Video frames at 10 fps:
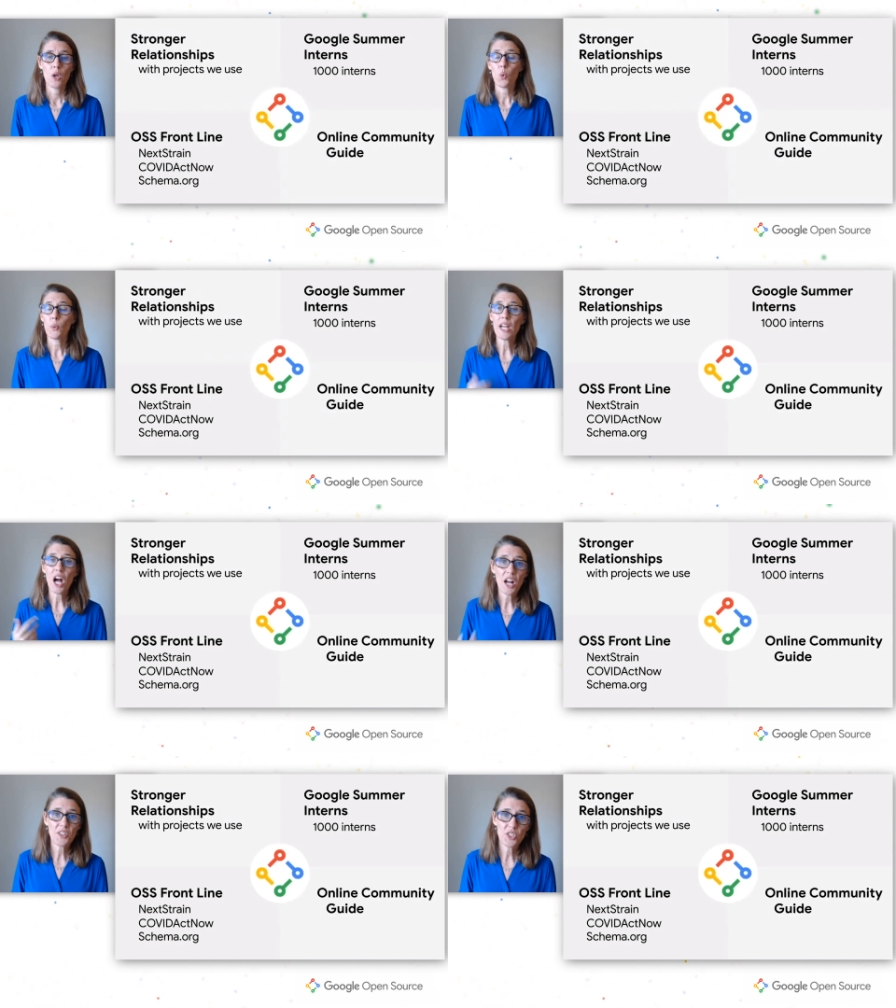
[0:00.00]
We
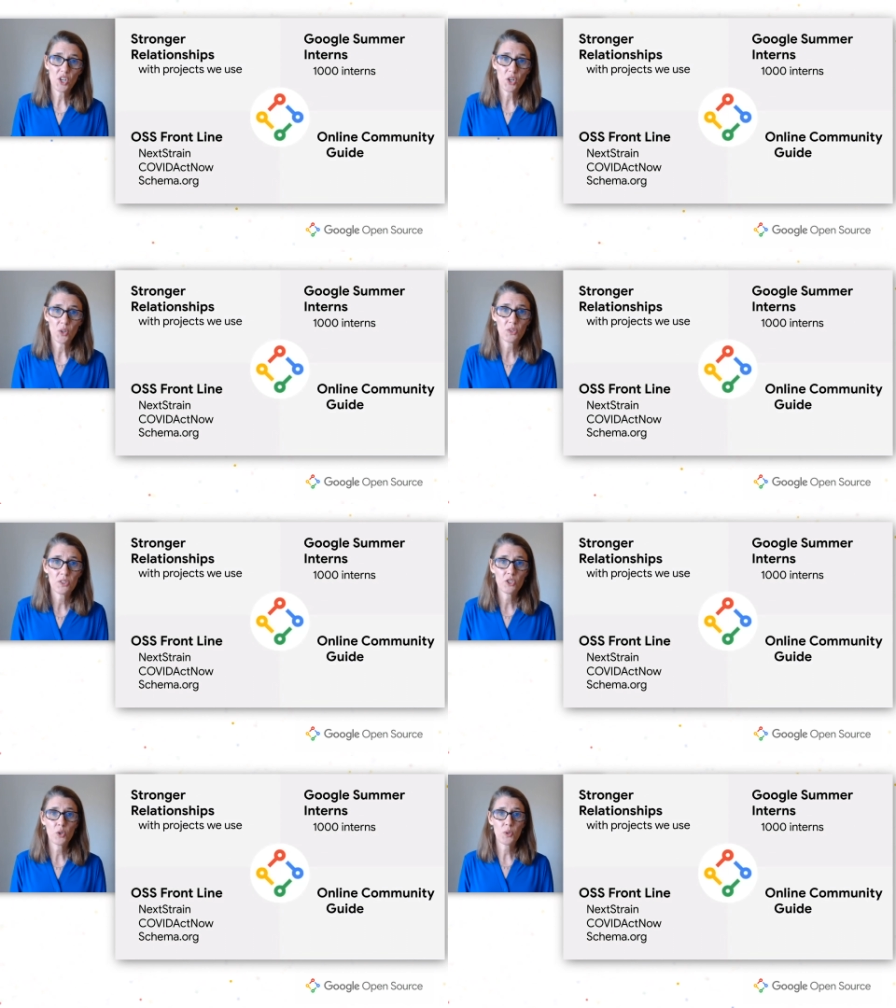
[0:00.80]
also
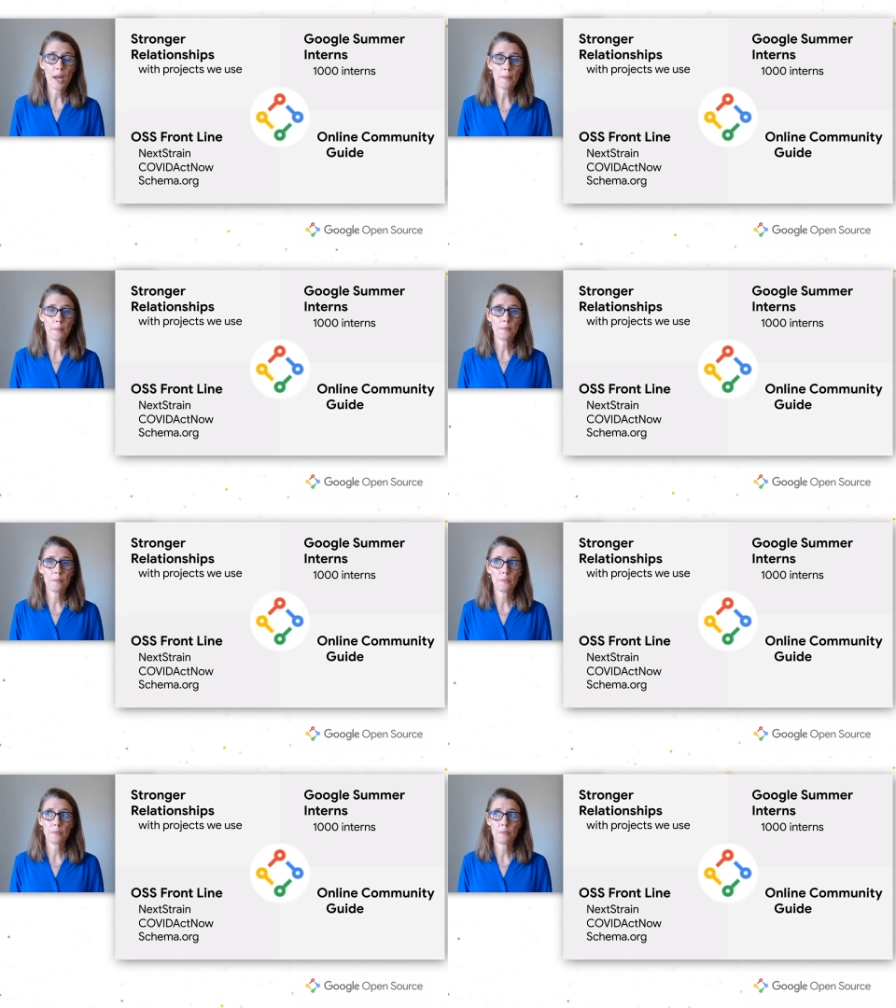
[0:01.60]
knew that
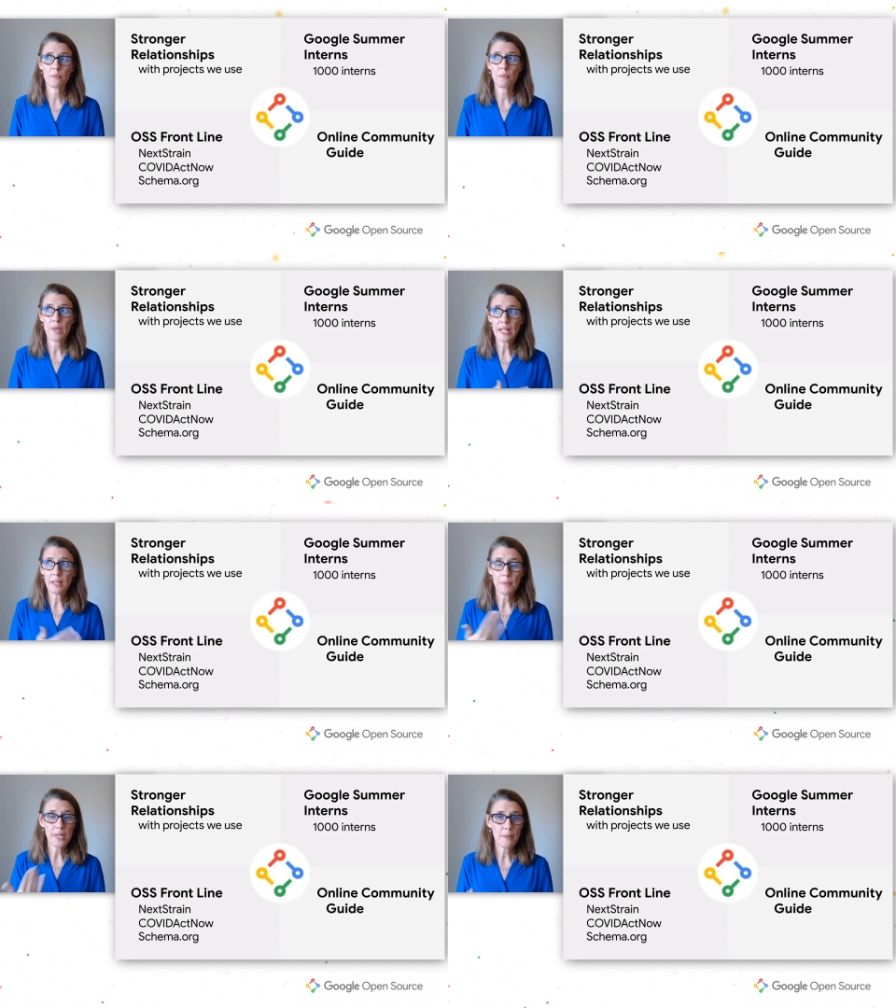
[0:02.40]

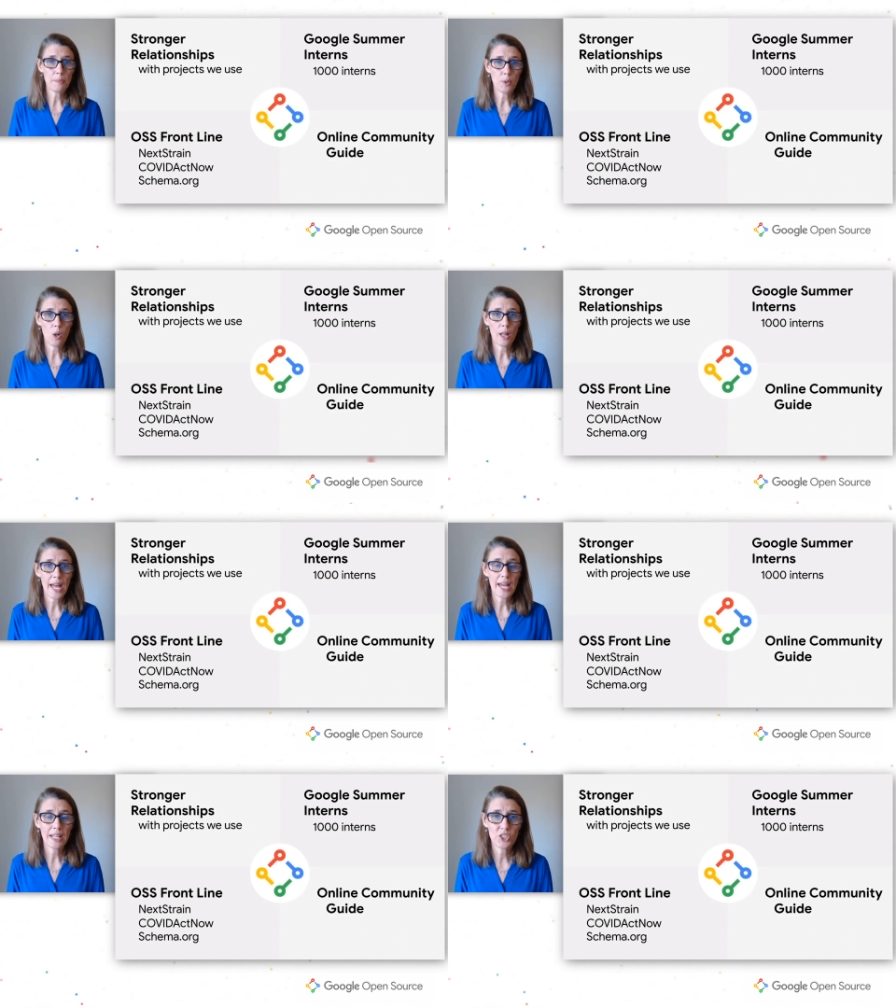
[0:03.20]
many people
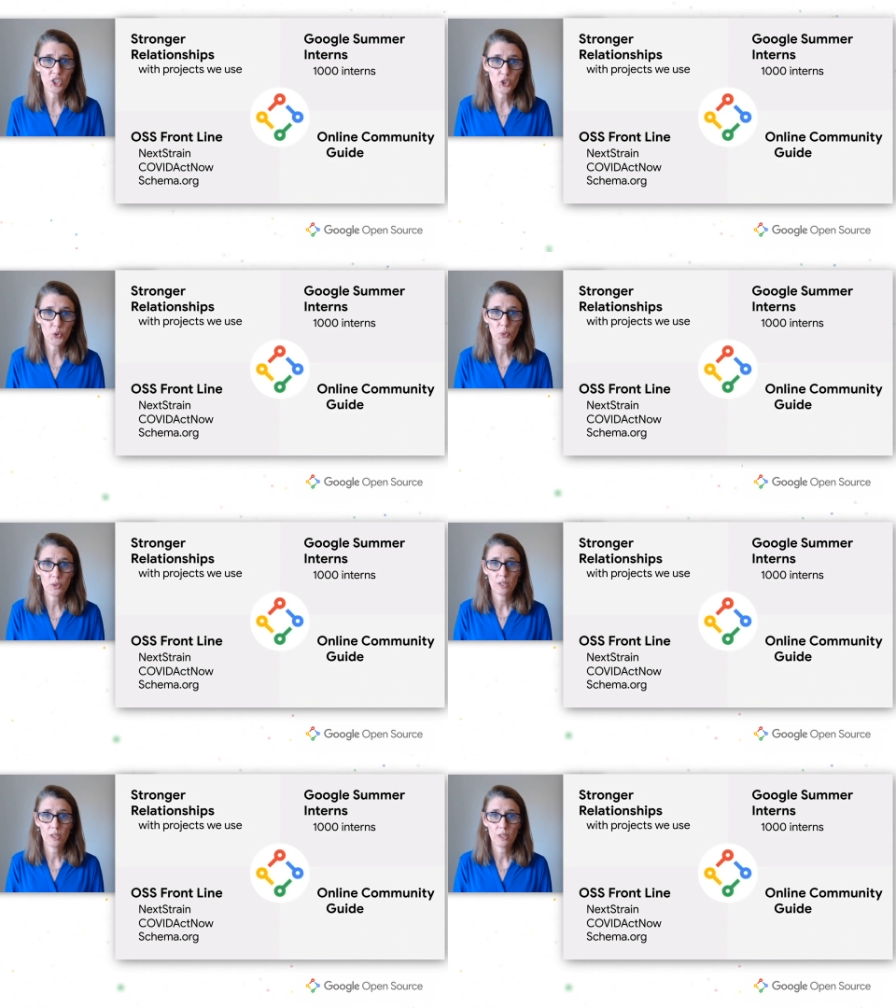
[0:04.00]
had to